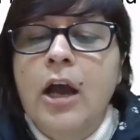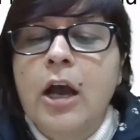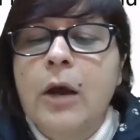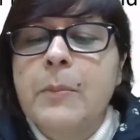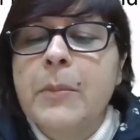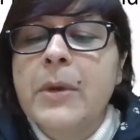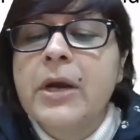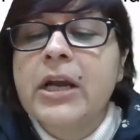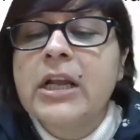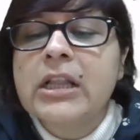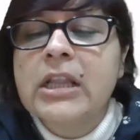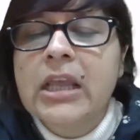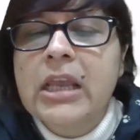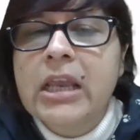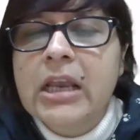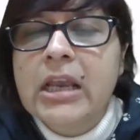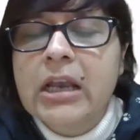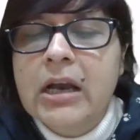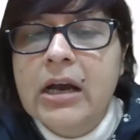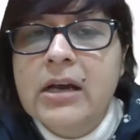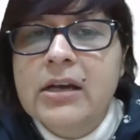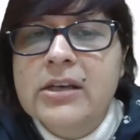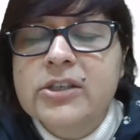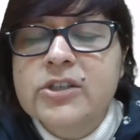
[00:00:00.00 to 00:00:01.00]
among the
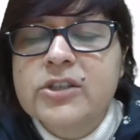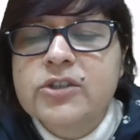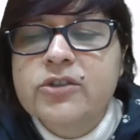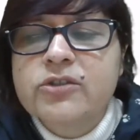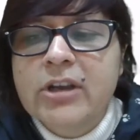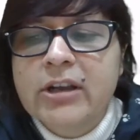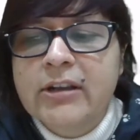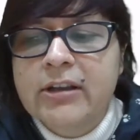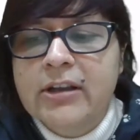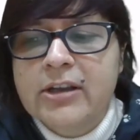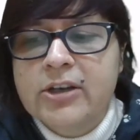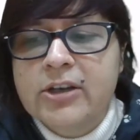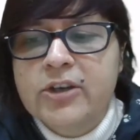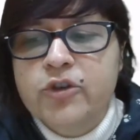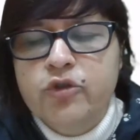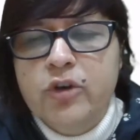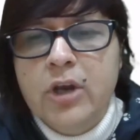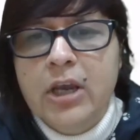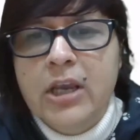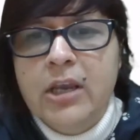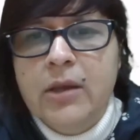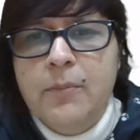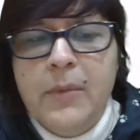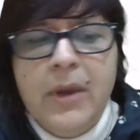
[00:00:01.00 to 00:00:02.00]
castes and the
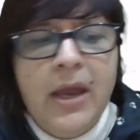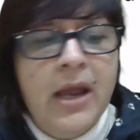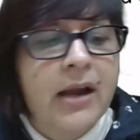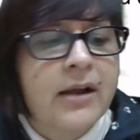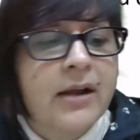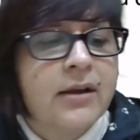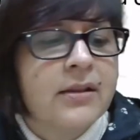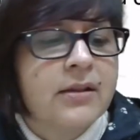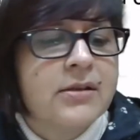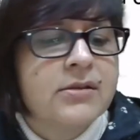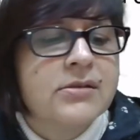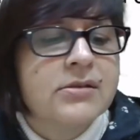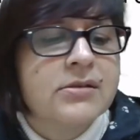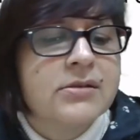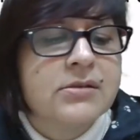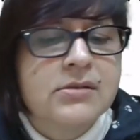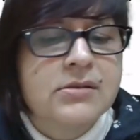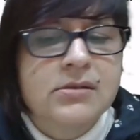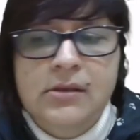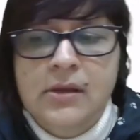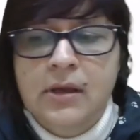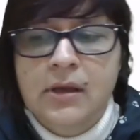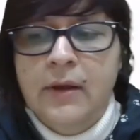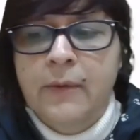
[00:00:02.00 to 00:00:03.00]
tribe, and
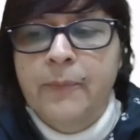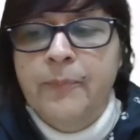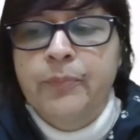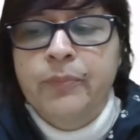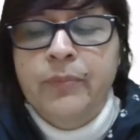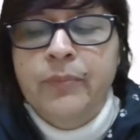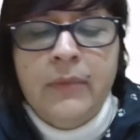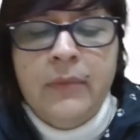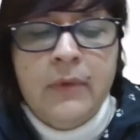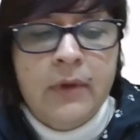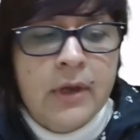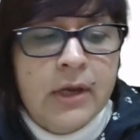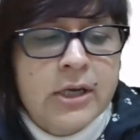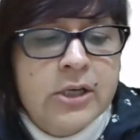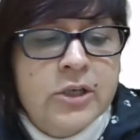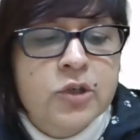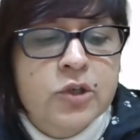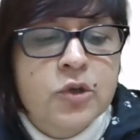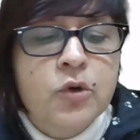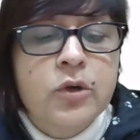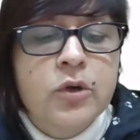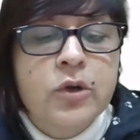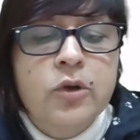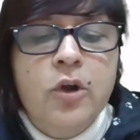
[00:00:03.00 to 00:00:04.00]
this
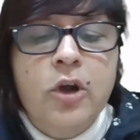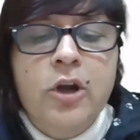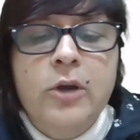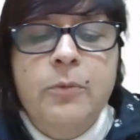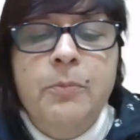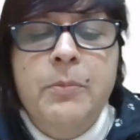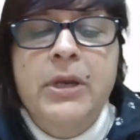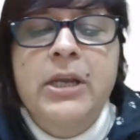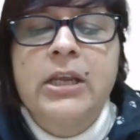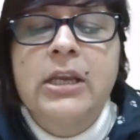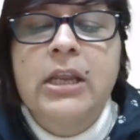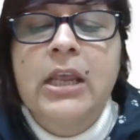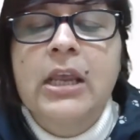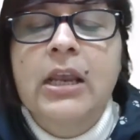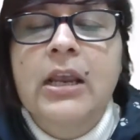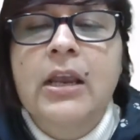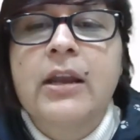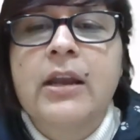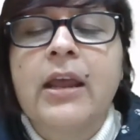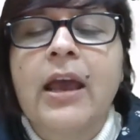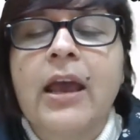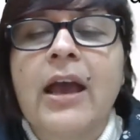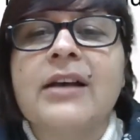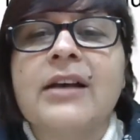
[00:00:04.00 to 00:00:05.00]
it could not be
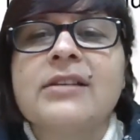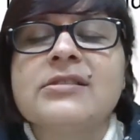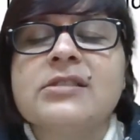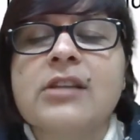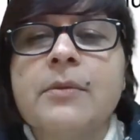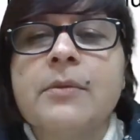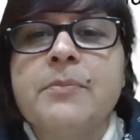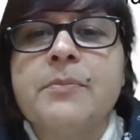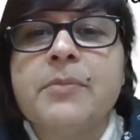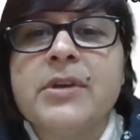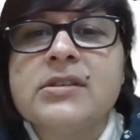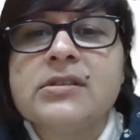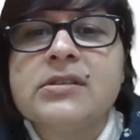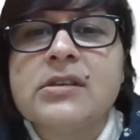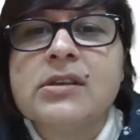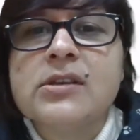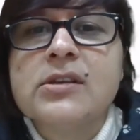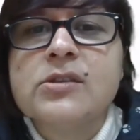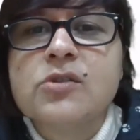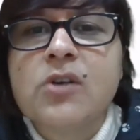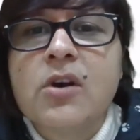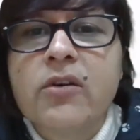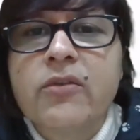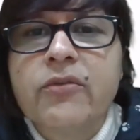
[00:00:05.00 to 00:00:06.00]
taken as the
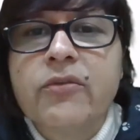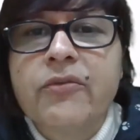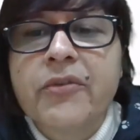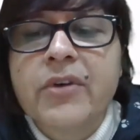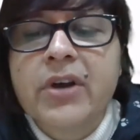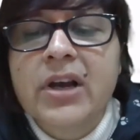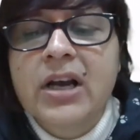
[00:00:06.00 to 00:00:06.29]
basis of